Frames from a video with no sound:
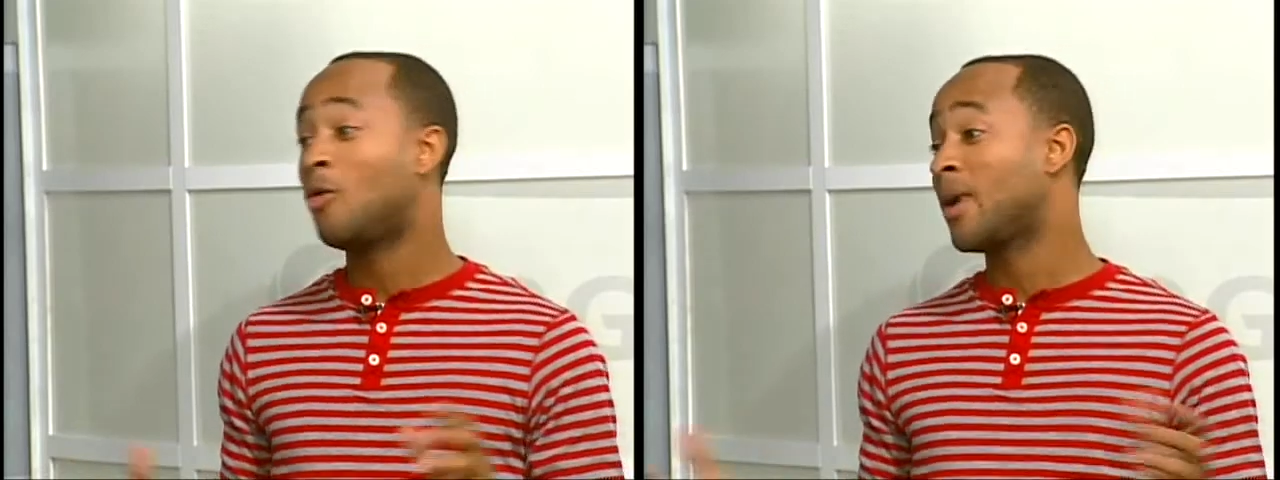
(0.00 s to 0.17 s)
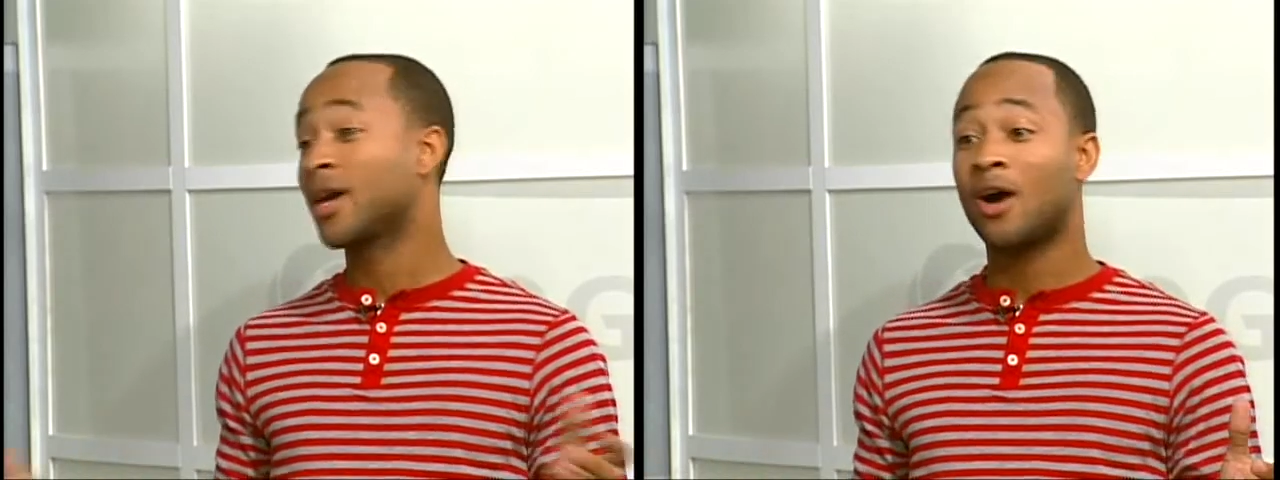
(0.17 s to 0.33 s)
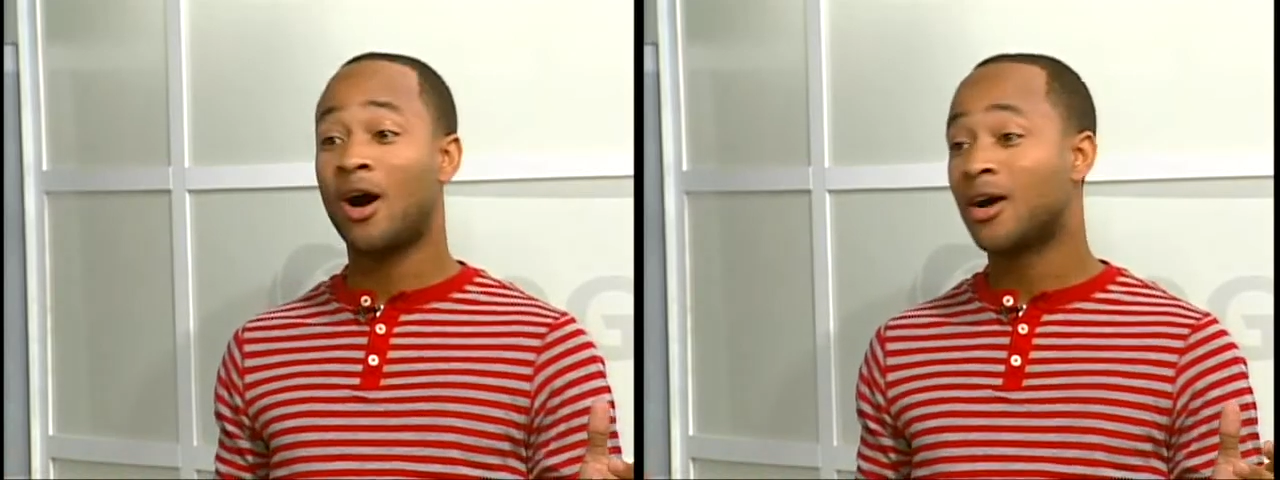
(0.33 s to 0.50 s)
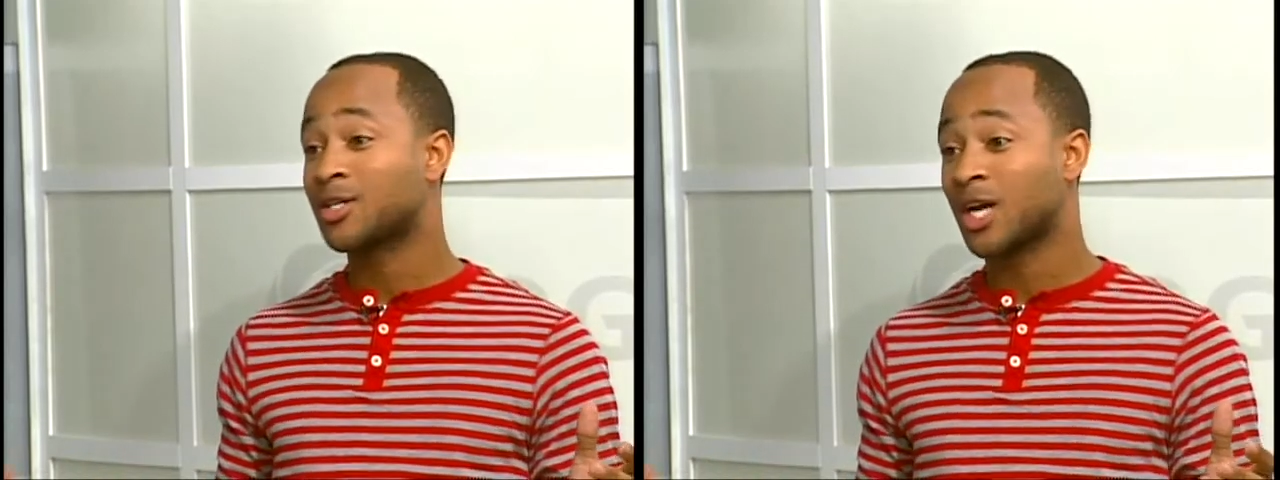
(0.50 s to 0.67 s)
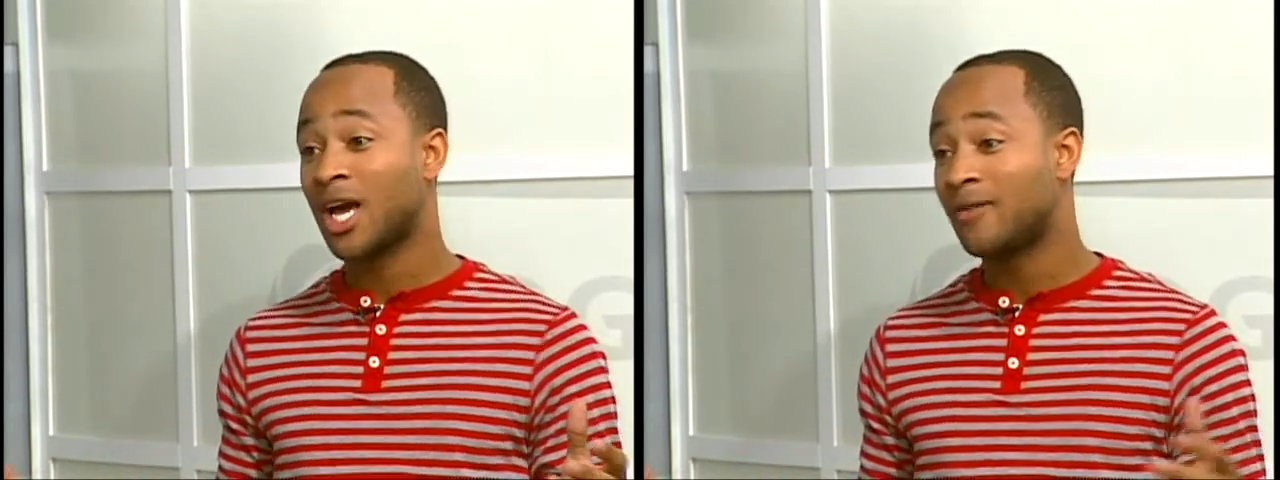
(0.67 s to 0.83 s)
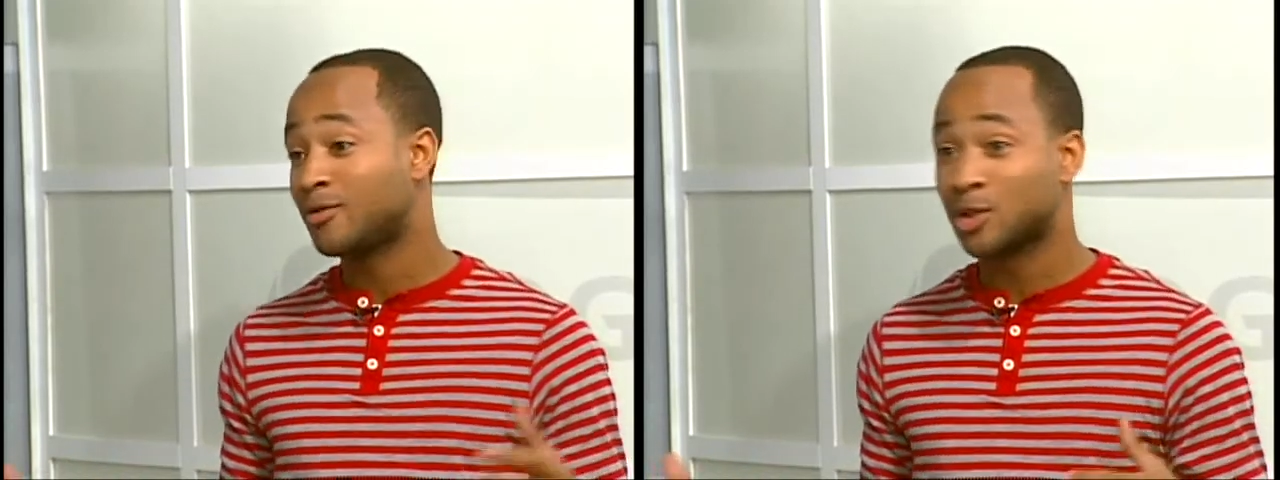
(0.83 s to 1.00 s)
my gosh, I
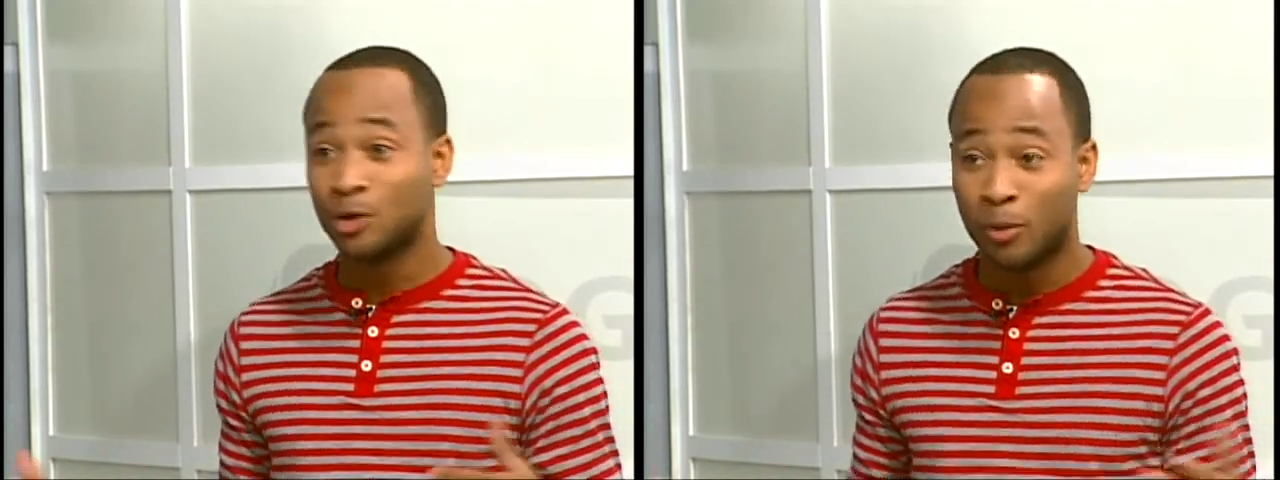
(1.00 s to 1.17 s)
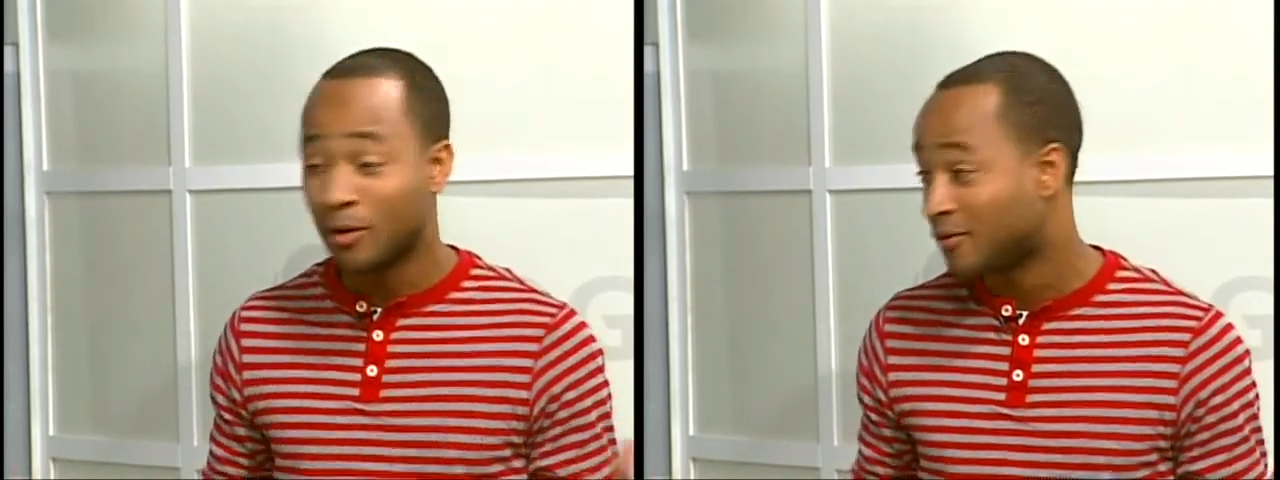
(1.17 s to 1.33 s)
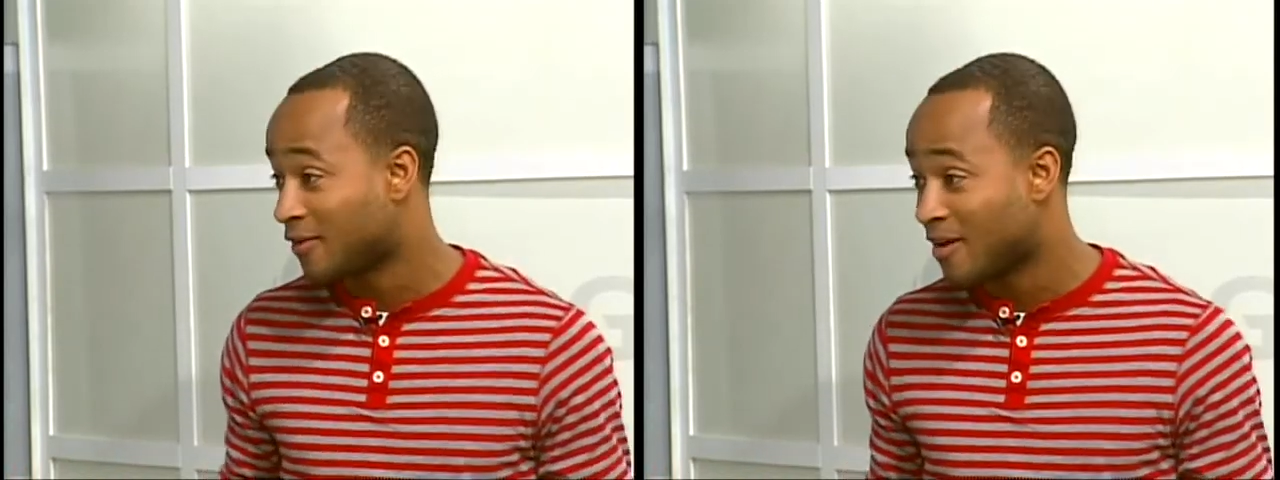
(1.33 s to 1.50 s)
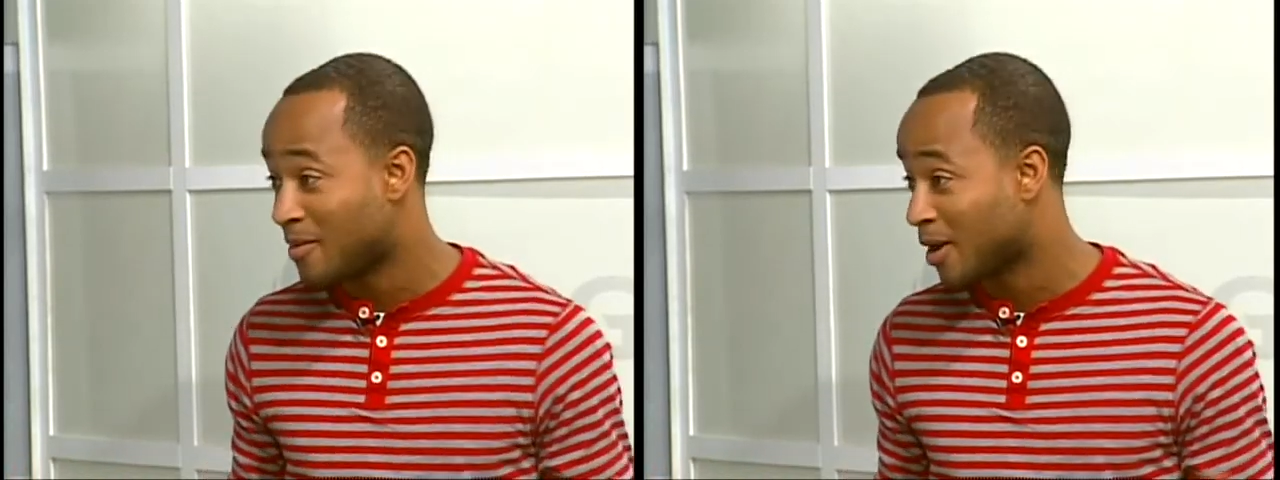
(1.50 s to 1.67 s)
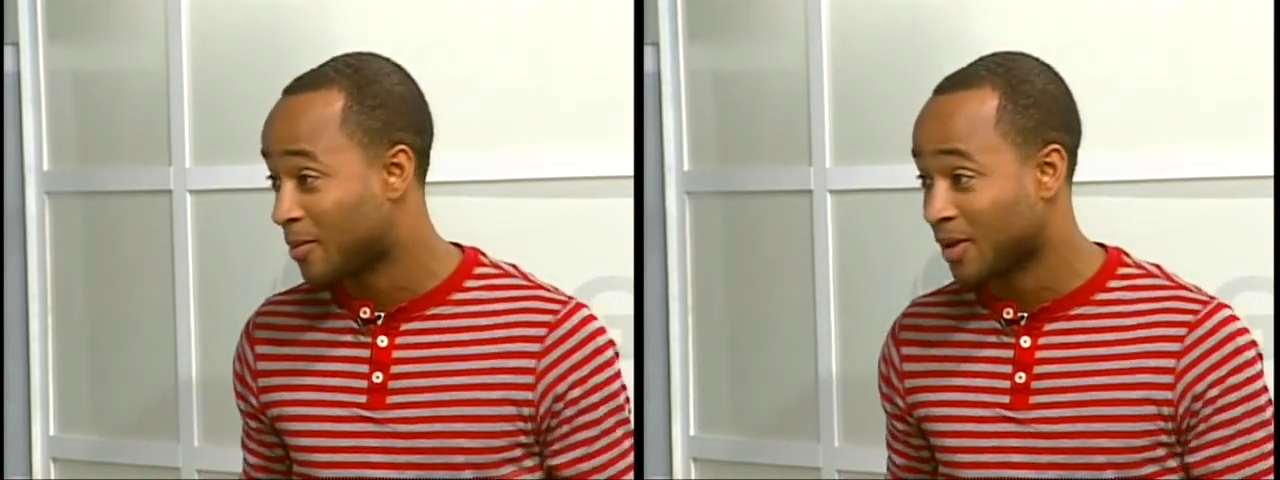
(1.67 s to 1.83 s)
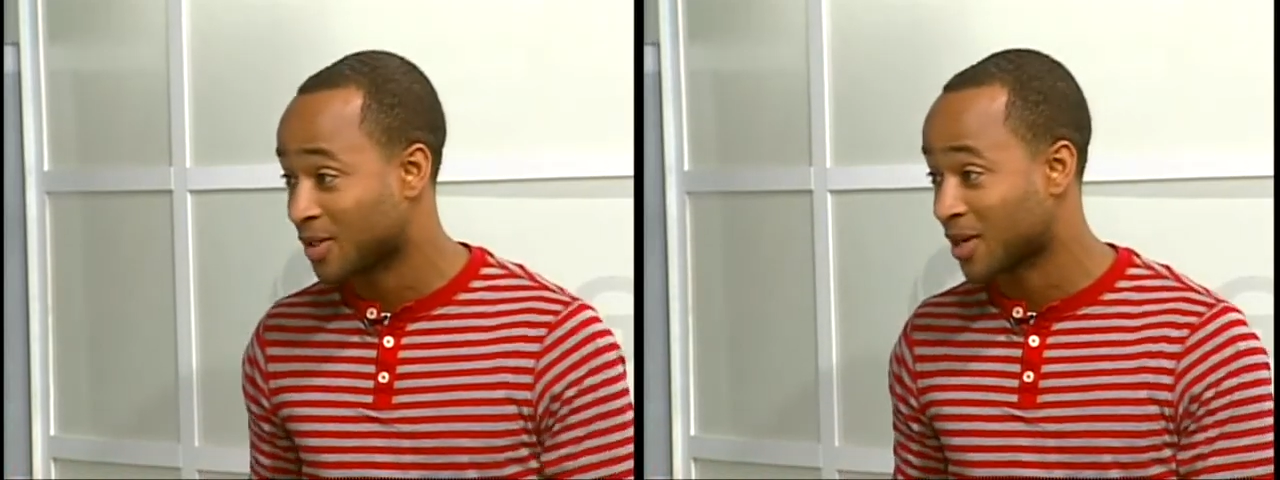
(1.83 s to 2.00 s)
have a 2.5
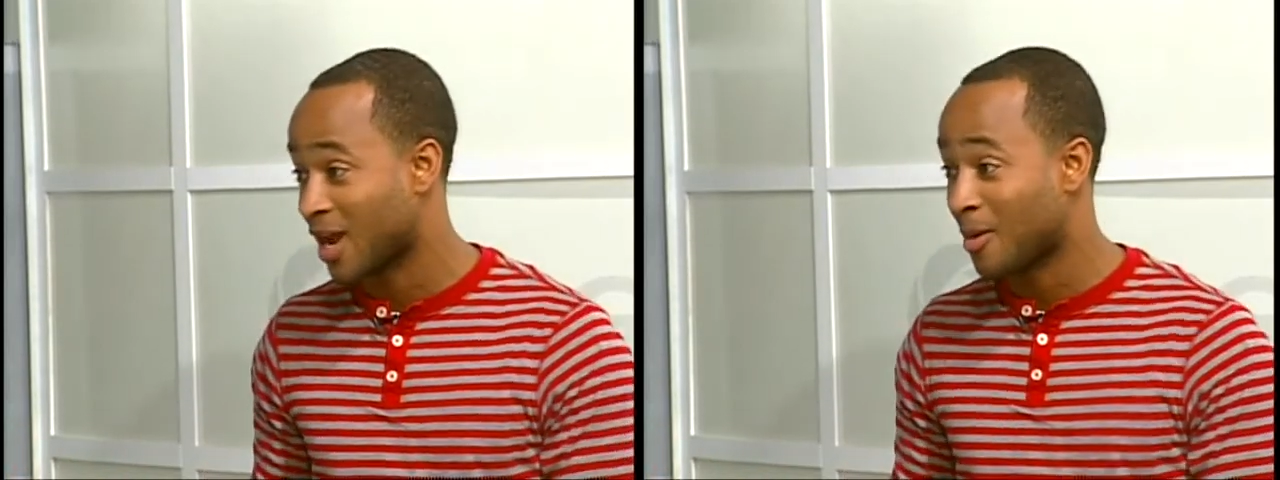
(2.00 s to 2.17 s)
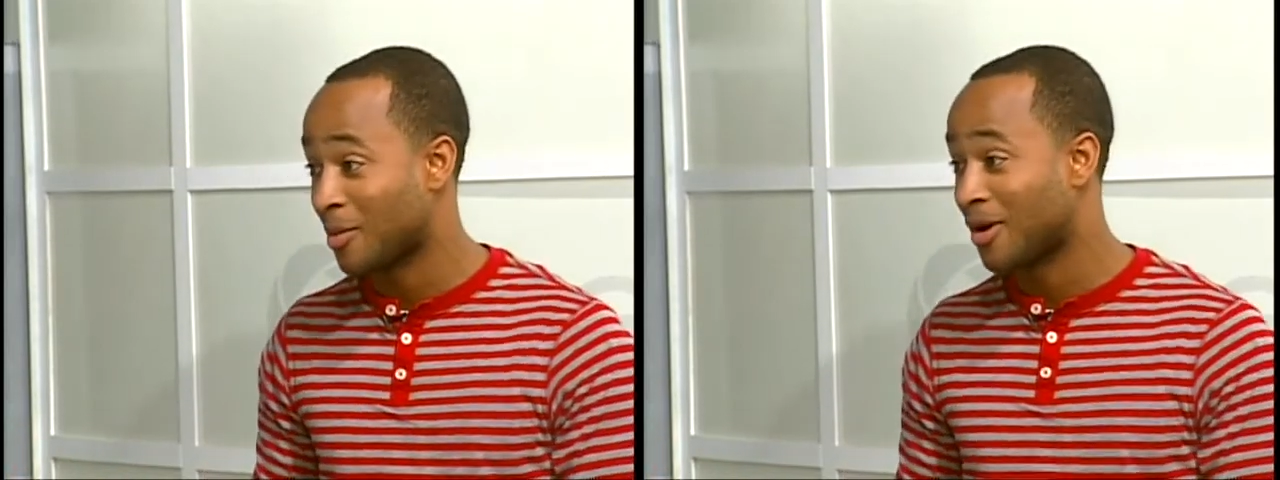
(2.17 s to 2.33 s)
megapixel camera.